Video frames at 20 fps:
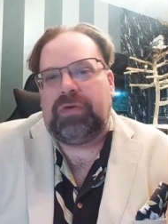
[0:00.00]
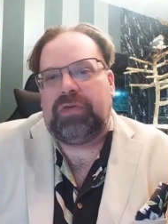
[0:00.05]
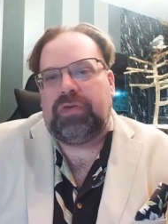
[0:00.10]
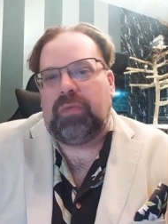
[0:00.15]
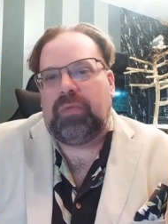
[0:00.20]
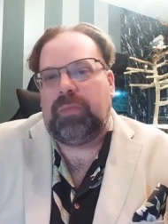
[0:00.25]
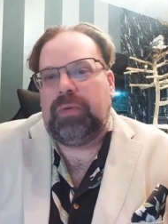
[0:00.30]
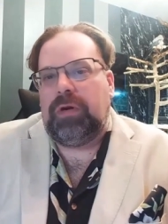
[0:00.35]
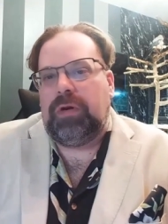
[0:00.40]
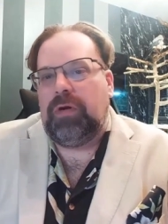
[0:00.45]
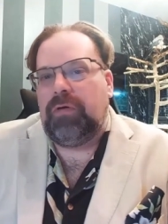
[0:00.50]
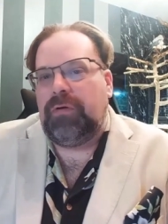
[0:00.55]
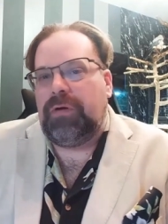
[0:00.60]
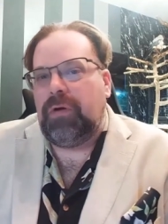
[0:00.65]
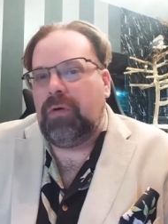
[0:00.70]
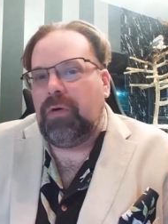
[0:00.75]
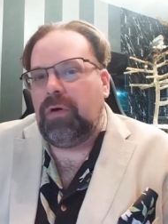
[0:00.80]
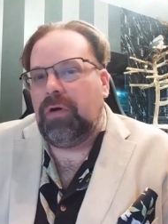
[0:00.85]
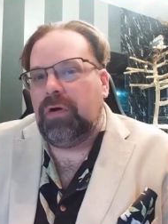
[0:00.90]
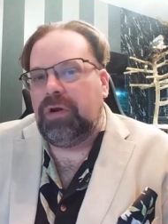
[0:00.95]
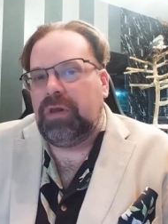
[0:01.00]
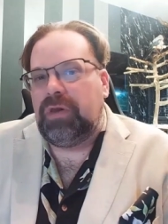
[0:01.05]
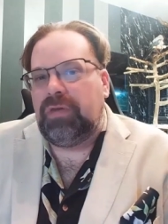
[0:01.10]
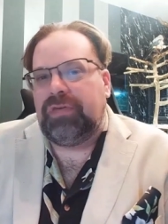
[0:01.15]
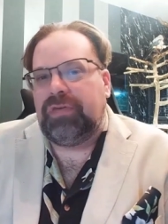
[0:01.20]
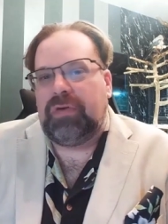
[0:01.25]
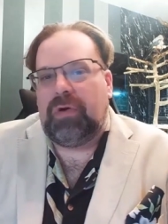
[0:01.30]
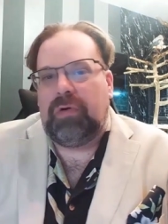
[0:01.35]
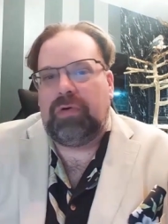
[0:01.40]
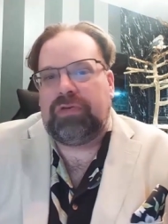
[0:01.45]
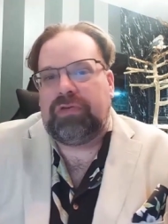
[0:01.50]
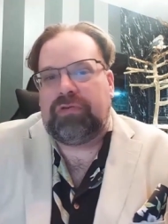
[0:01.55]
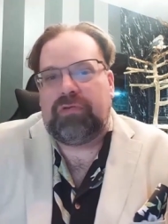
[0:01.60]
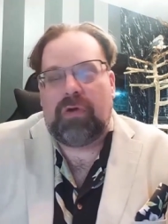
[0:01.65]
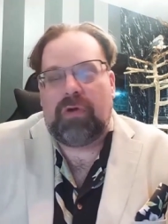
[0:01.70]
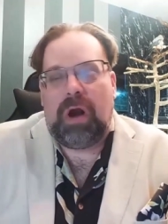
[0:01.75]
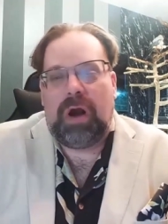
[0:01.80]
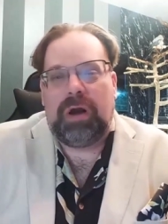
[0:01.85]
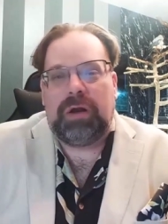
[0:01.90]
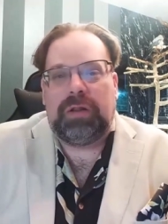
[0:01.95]
superiority so
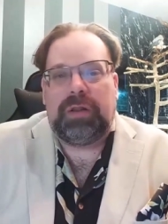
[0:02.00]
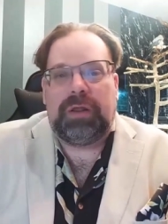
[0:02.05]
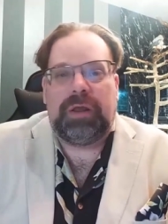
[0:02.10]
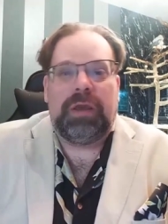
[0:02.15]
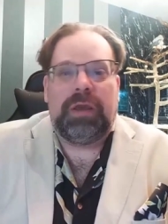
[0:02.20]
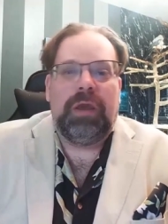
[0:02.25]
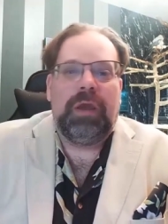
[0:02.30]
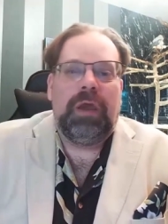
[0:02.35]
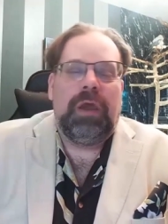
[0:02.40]
strongly